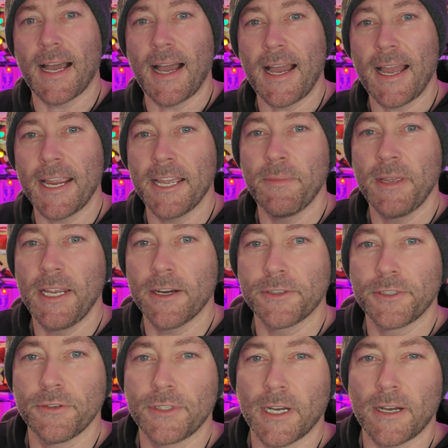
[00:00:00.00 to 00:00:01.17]
I am here
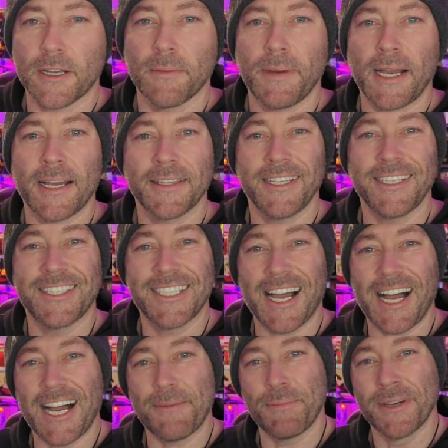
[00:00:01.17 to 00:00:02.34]
to talk about the
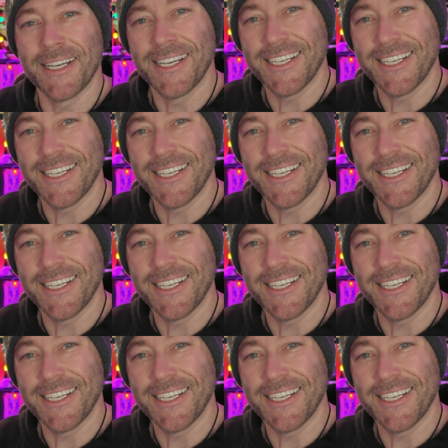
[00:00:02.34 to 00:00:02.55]
top